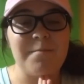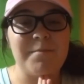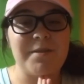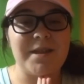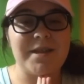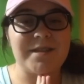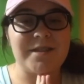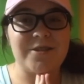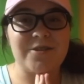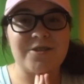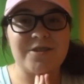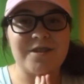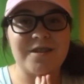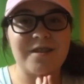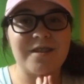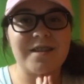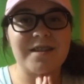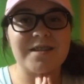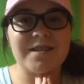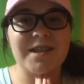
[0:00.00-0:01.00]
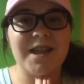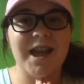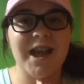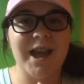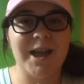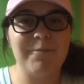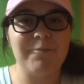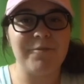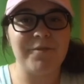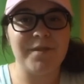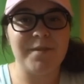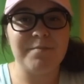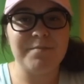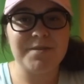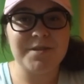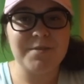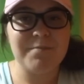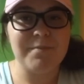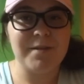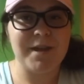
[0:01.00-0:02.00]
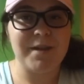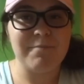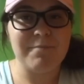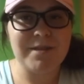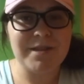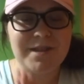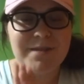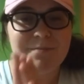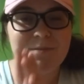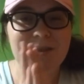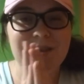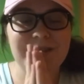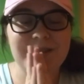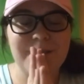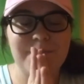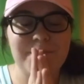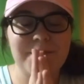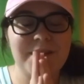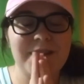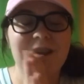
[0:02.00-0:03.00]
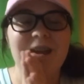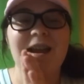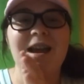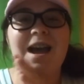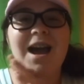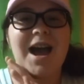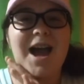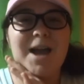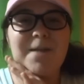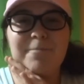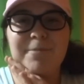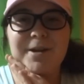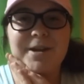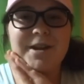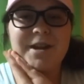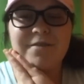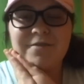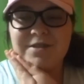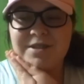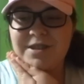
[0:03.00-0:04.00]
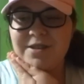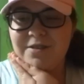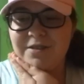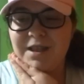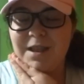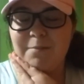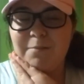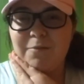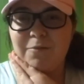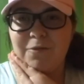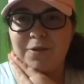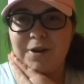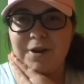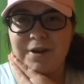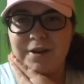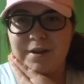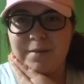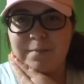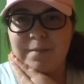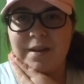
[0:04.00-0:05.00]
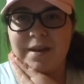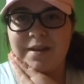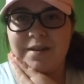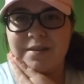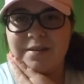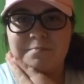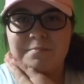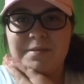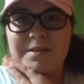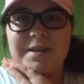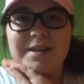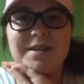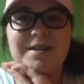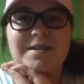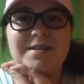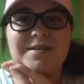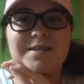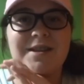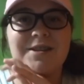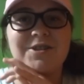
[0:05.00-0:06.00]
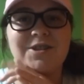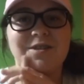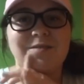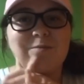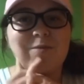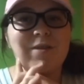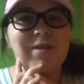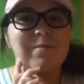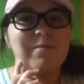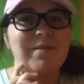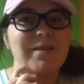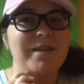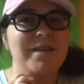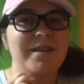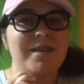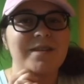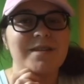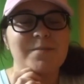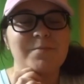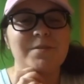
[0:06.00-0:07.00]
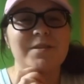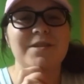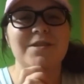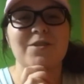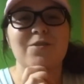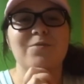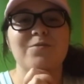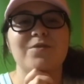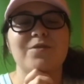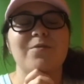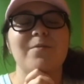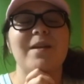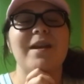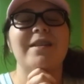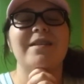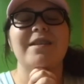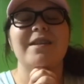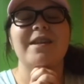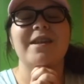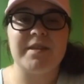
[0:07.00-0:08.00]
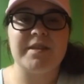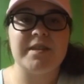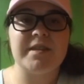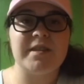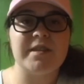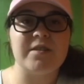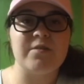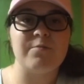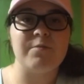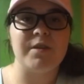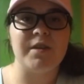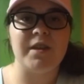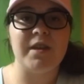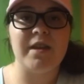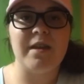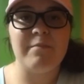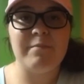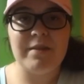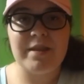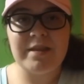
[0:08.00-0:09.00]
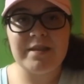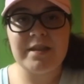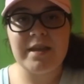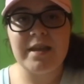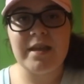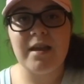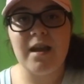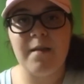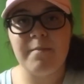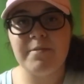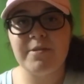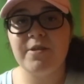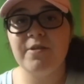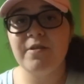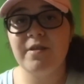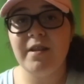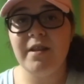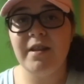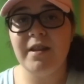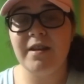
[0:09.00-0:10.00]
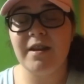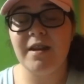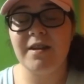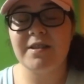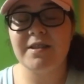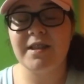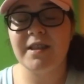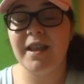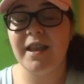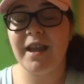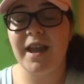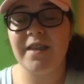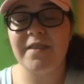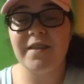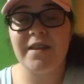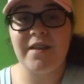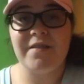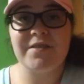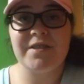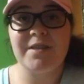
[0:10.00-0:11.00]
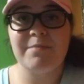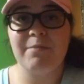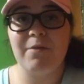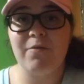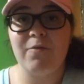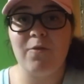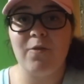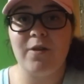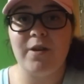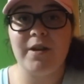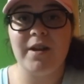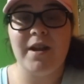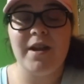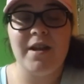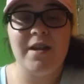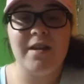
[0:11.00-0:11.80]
because there still is time for them to pick me to be accepted. I pray every single night before I go to bed because I just want to be accepted so so badly because this is a really amazing opportunity and honestly like I think I've said before